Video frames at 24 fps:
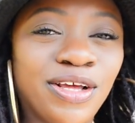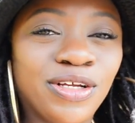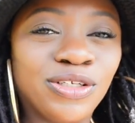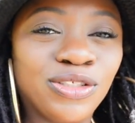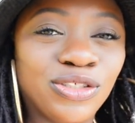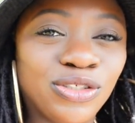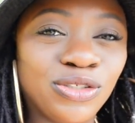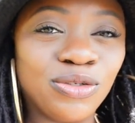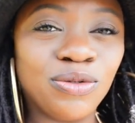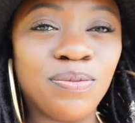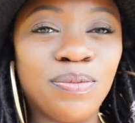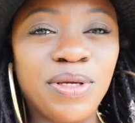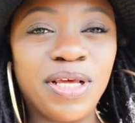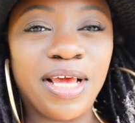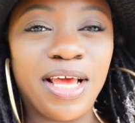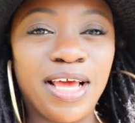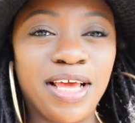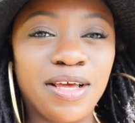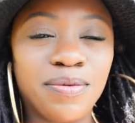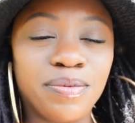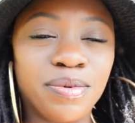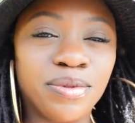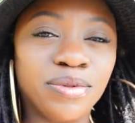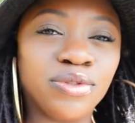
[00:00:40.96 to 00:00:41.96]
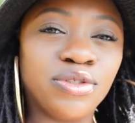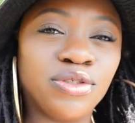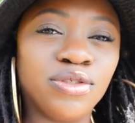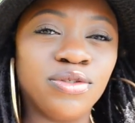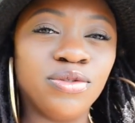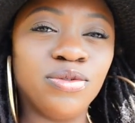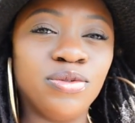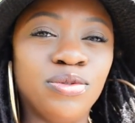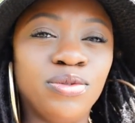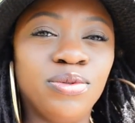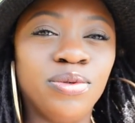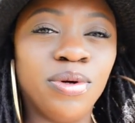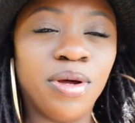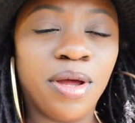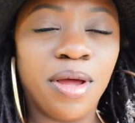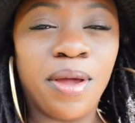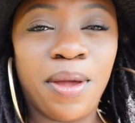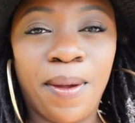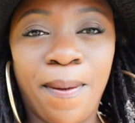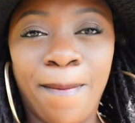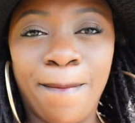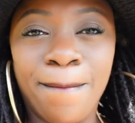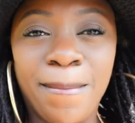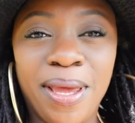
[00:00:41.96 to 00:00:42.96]
to be able to
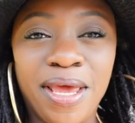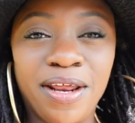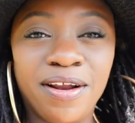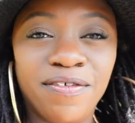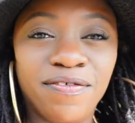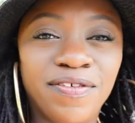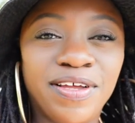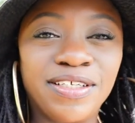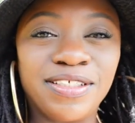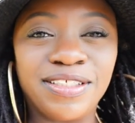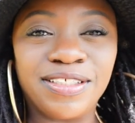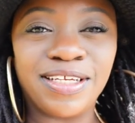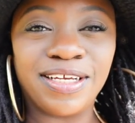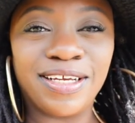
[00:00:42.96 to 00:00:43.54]
manifest